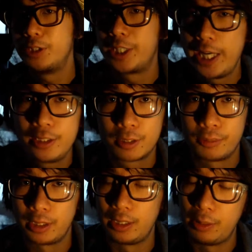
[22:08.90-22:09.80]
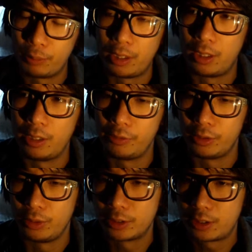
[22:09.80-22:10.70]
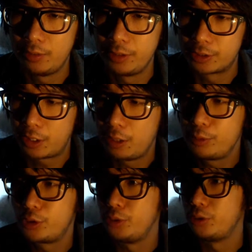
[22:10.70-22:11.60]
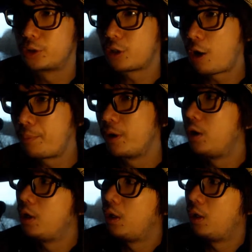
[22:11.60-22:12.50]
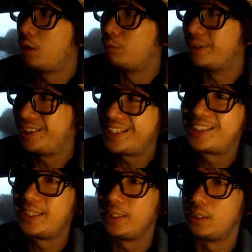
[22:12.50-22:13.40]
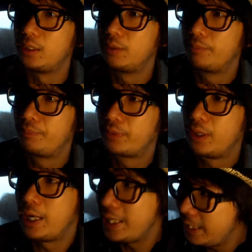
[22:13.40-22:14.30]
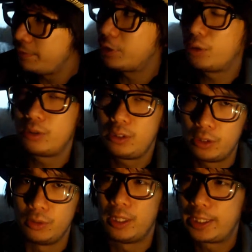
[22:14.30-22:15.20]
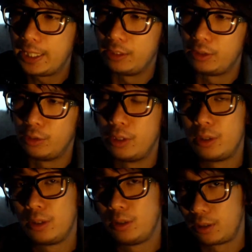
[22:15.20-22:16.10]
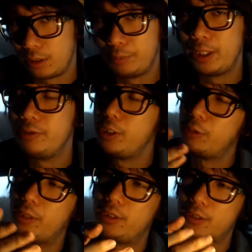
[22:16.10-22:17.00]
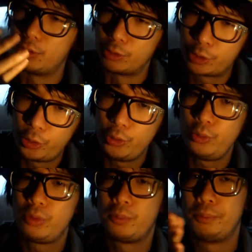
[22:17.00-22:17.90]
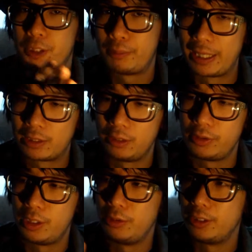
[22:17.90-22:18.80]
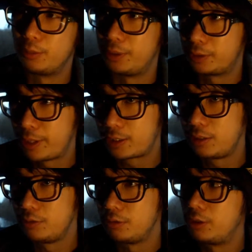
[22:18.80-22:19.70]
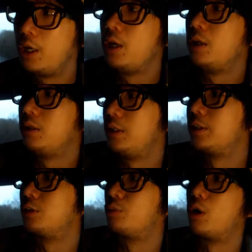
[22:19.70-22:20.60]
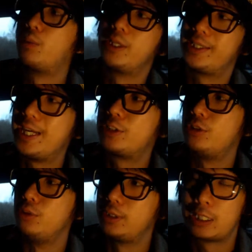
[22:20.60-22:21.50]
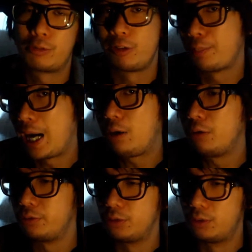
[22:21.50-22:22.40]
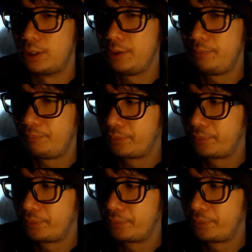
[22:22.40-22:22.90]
to change something in my life. You know, it's time to stop resisting. Even though, you know, again, you know, like I made a video about this, there are two perspectives. There is the perspective of, this is where I want to get to, and that's very powerful, right?